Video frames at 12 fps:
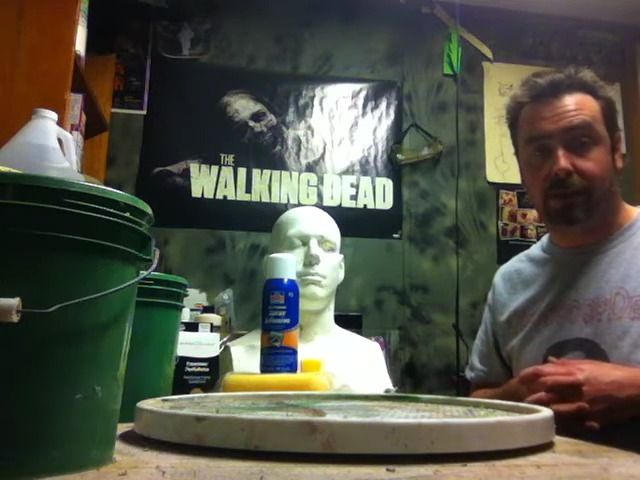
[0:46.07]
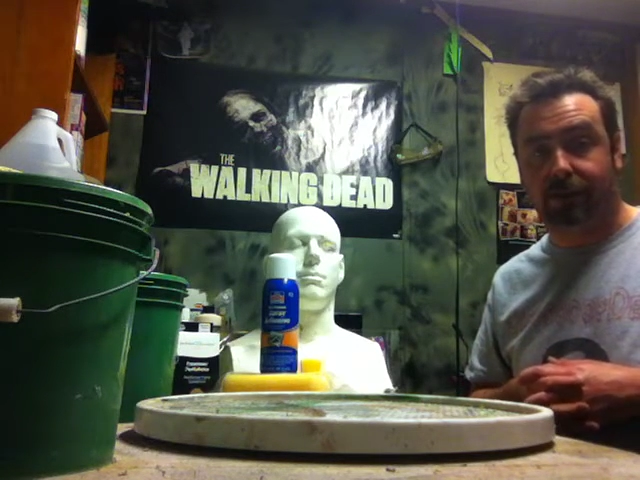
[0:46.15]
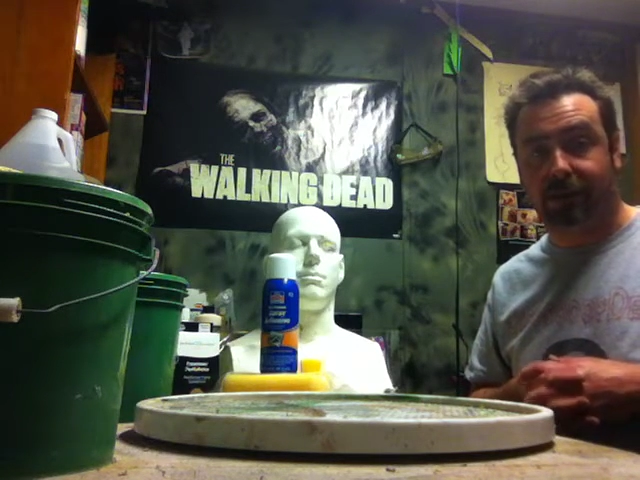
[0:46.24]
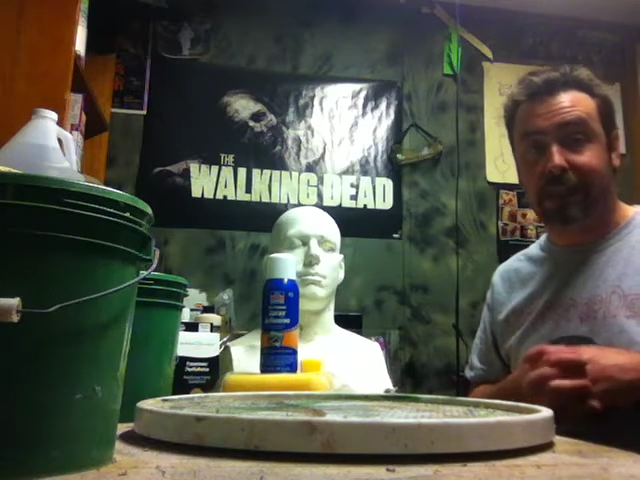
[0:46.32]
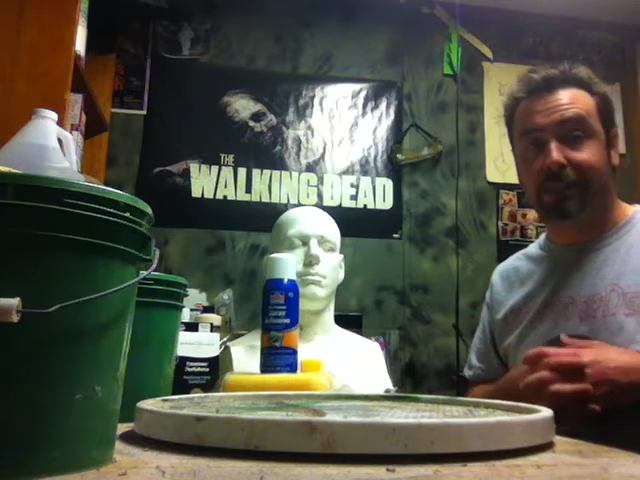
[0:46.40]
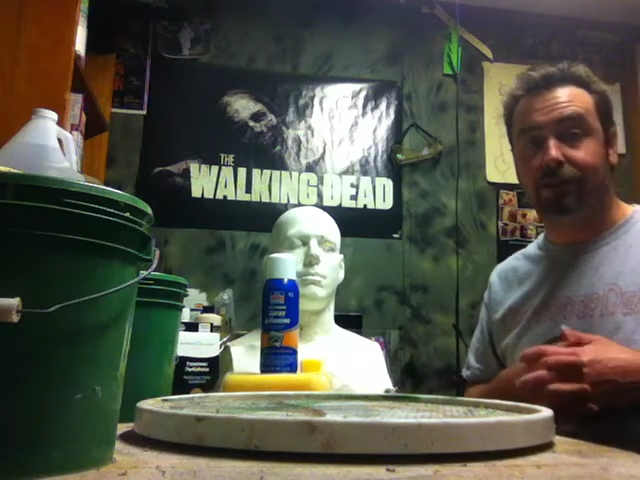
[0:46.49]

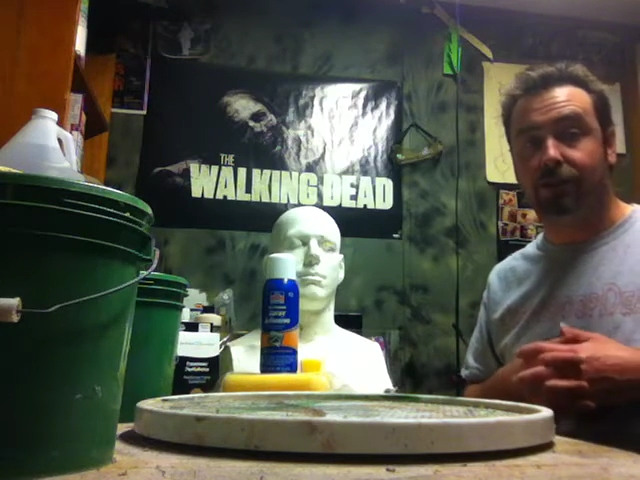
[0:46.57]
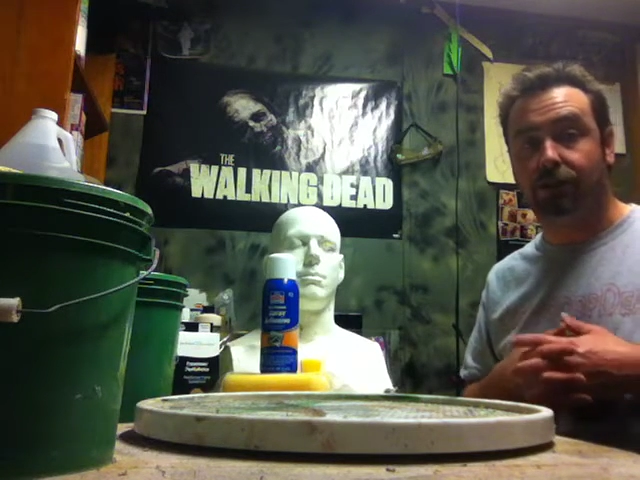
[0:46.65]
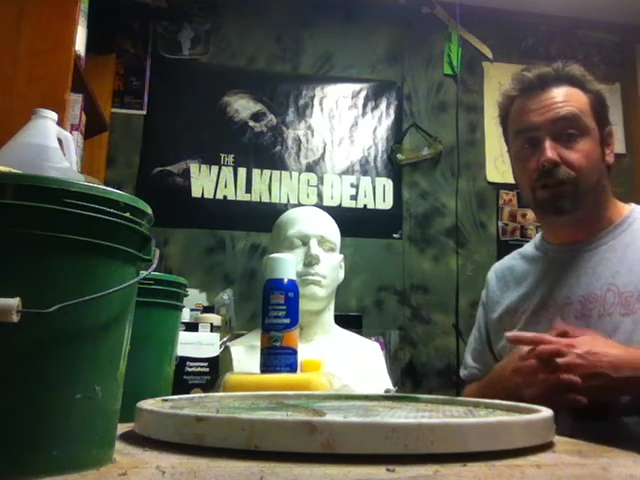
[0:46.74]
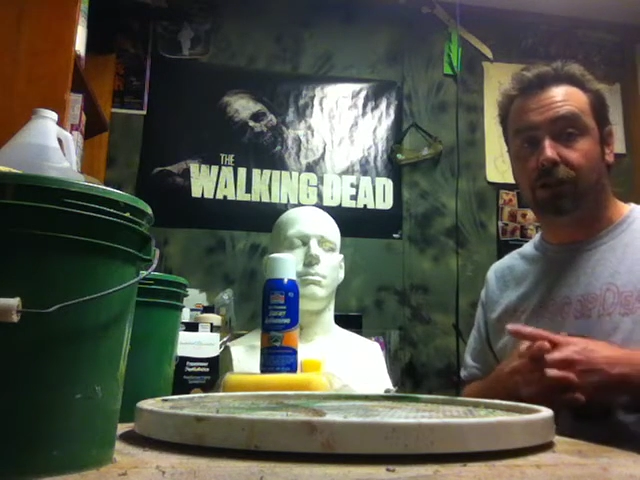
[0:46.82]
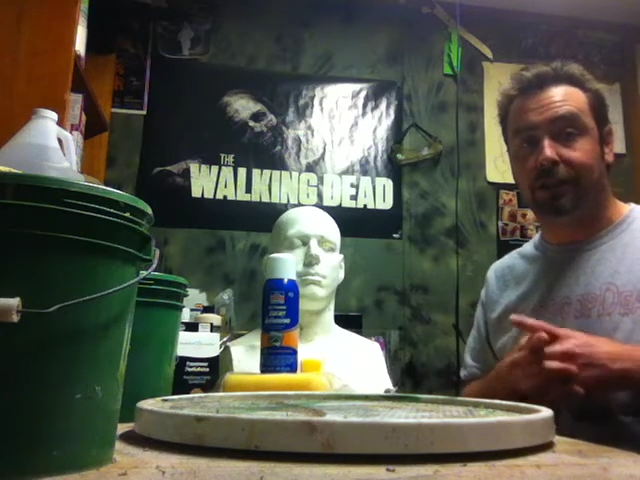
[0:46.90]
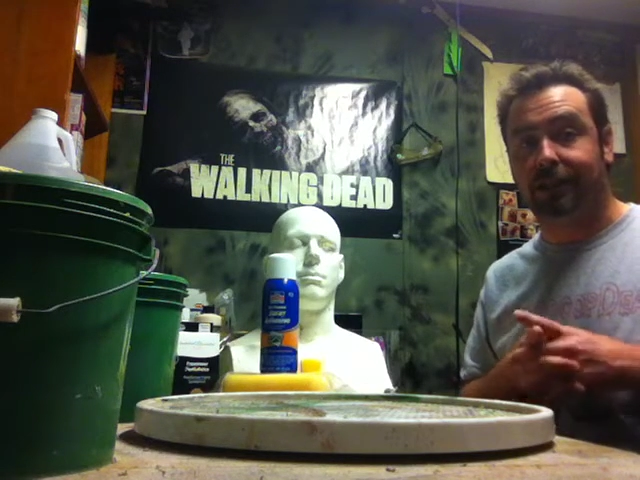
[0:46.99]
things that
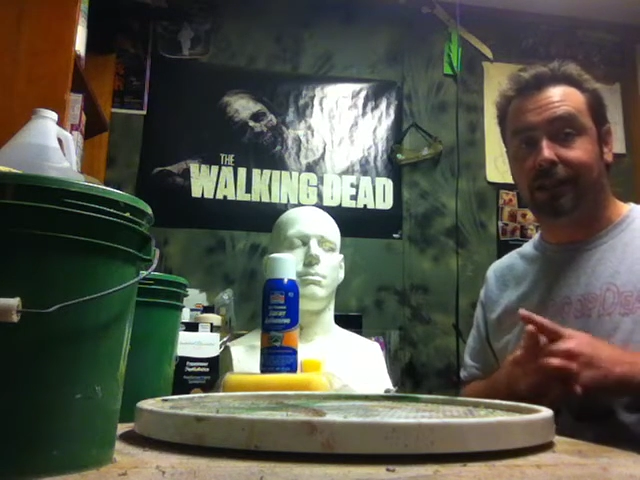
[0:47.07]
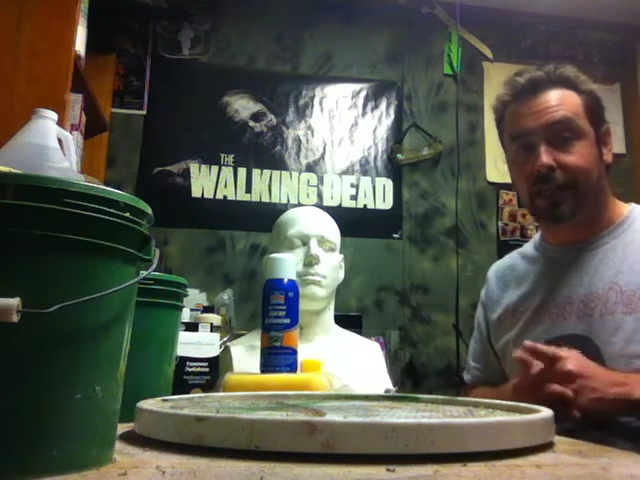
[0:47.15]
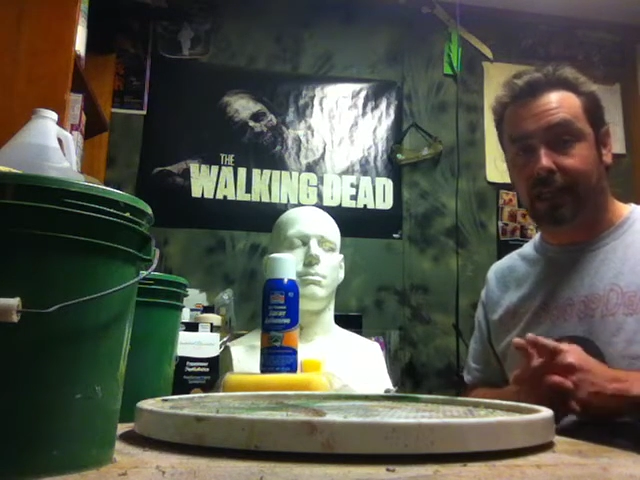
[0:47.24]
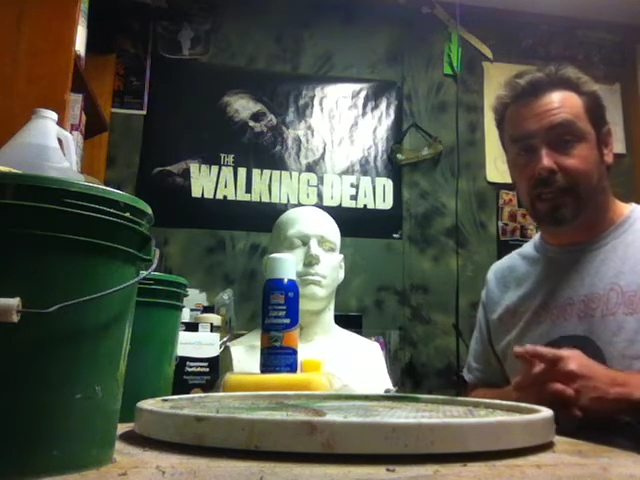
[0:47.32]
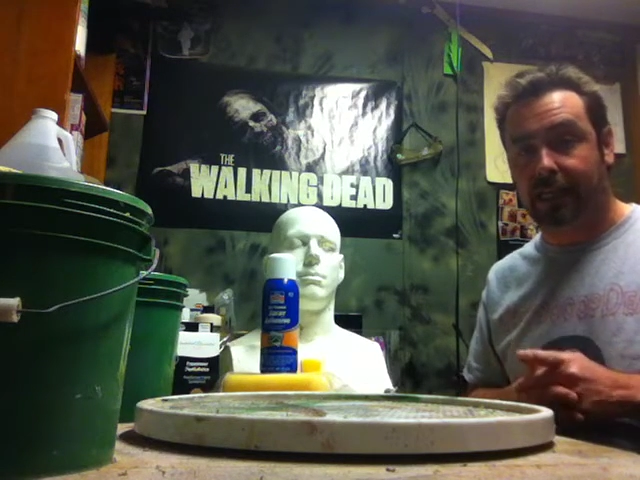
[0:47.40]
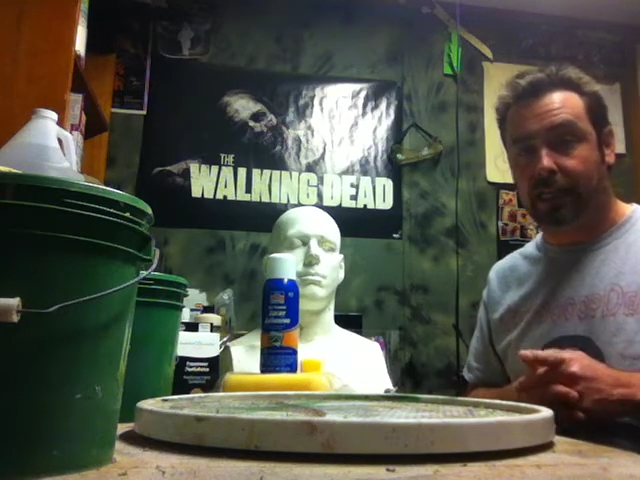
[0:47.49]
you're going to
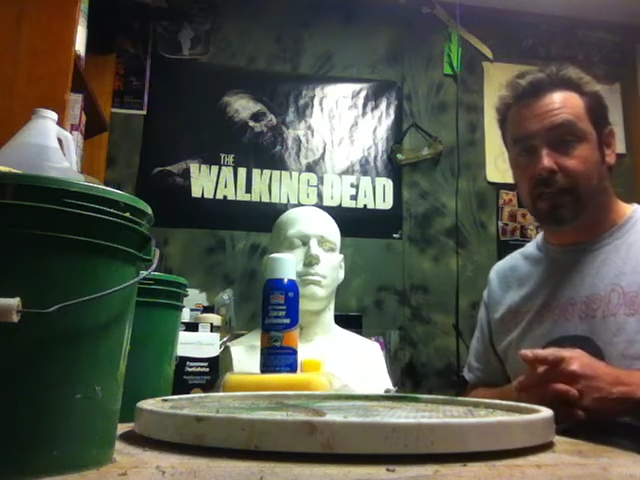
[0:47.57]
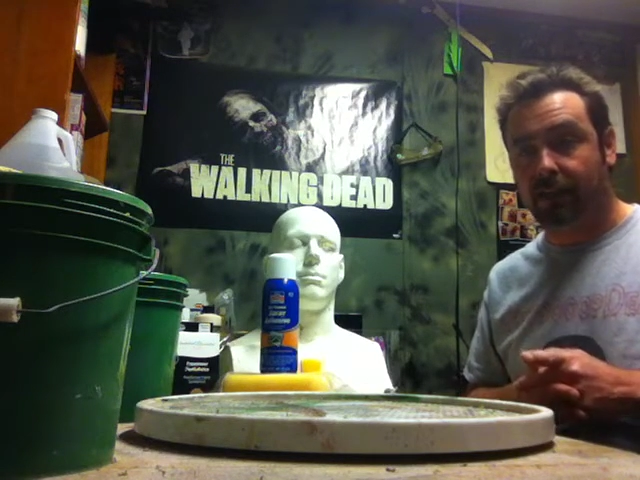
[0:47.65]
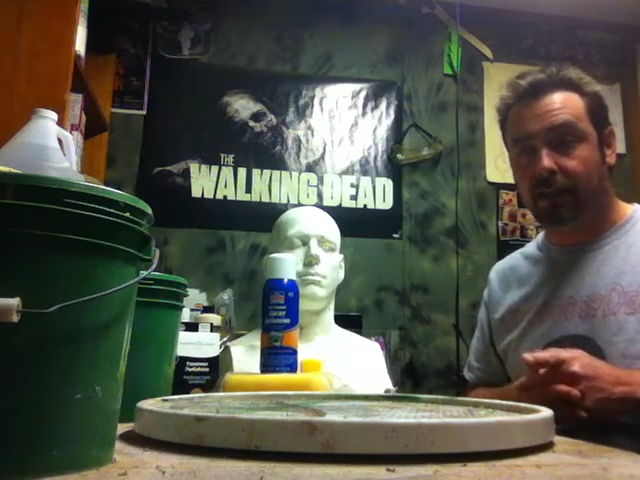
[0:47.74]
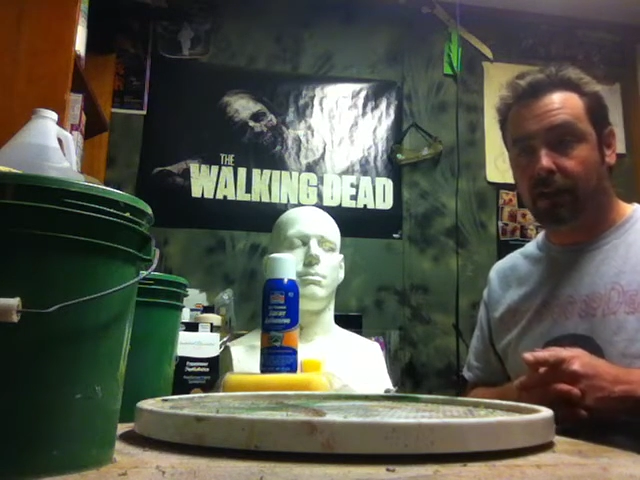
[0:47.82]
need